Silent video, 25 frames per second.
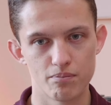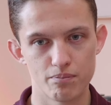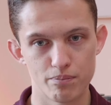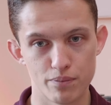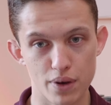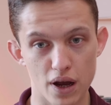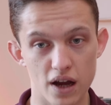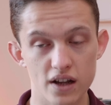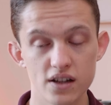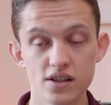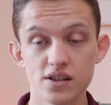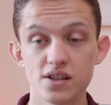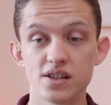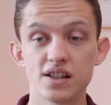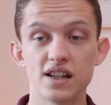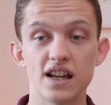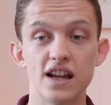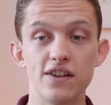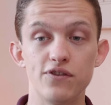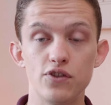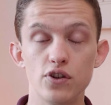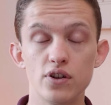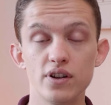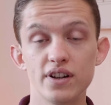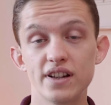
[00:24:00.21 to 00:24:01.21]
But
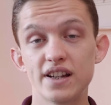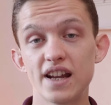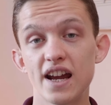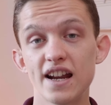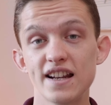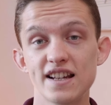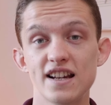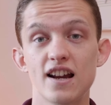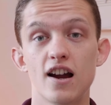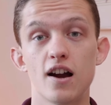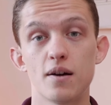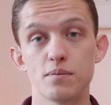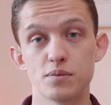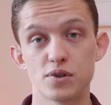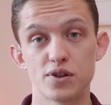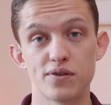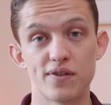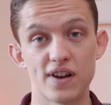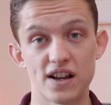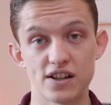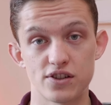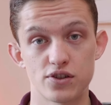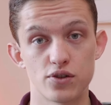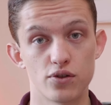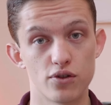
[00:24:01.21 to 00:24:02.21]
if you can get it up to
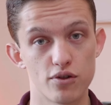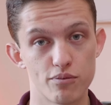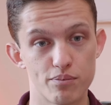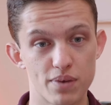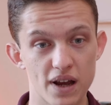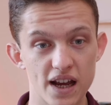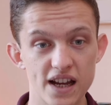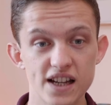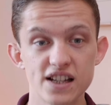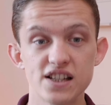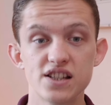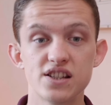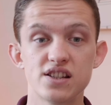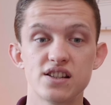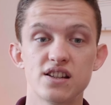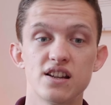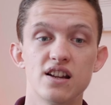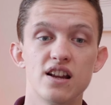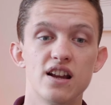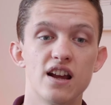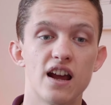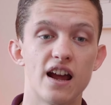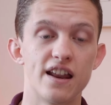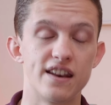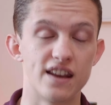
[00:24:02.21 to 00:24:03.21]
that sort of pace
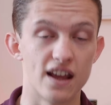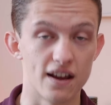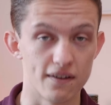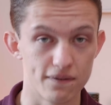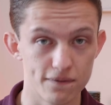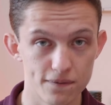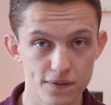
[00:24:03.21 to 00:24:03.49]
and that